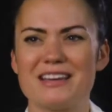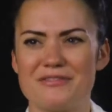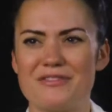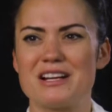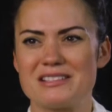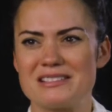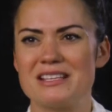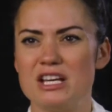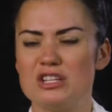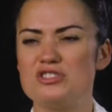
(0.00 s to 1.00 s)
at first,
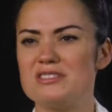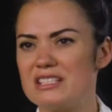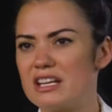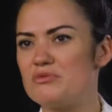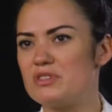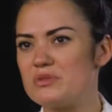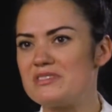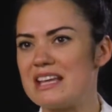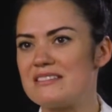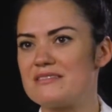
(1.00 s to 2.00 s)
just to get a real
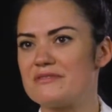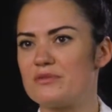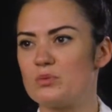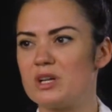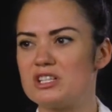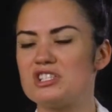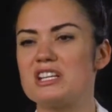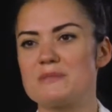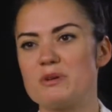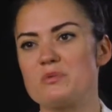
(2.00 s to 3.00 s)
sense of where
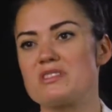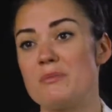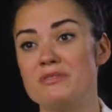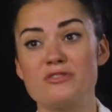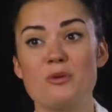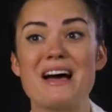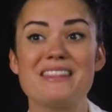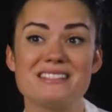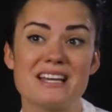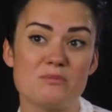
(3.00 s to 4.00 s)
Shakespeare was coming from at
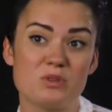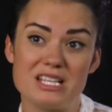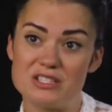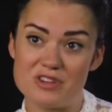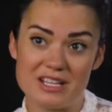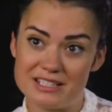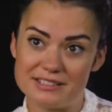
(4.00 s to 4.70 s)
the time when he'd written it.